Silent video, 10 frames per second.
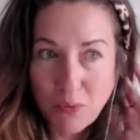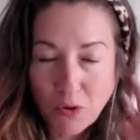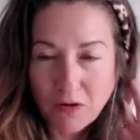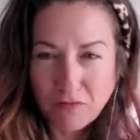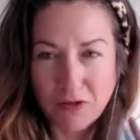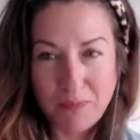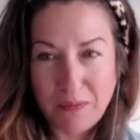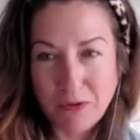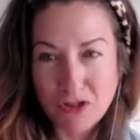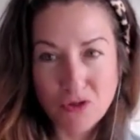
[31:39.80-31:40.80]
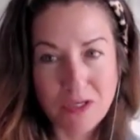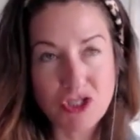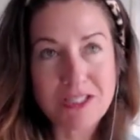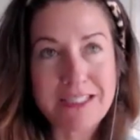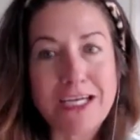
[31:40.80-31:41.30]
important for people to
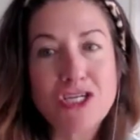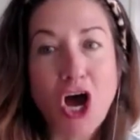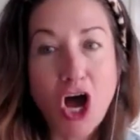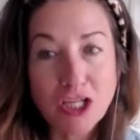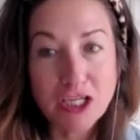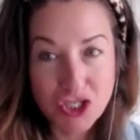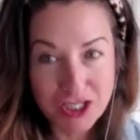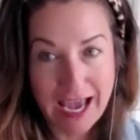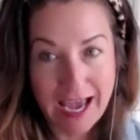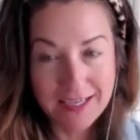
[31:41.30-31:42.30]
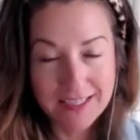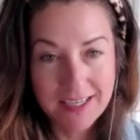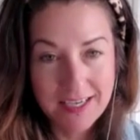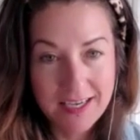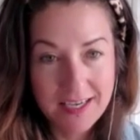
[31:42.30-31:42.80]
just acknowledge that,
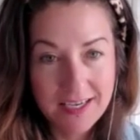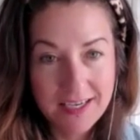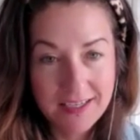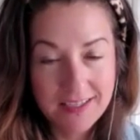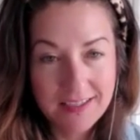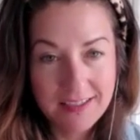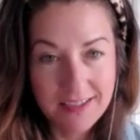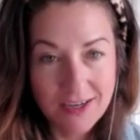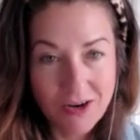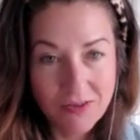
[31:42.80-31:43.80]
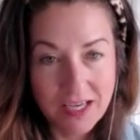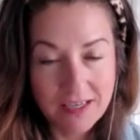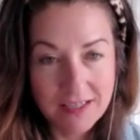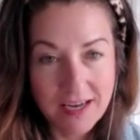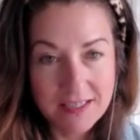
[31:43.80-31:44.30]
that
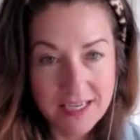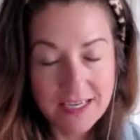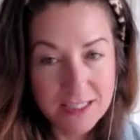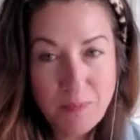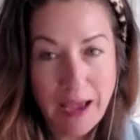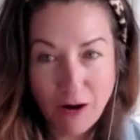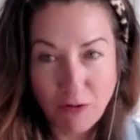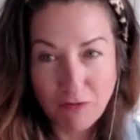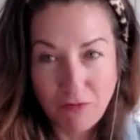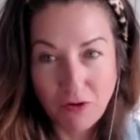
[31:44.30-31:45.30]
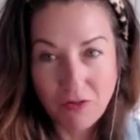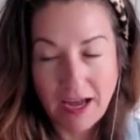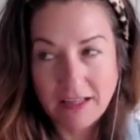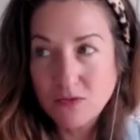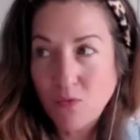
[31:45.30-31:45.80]
it is powerful. That's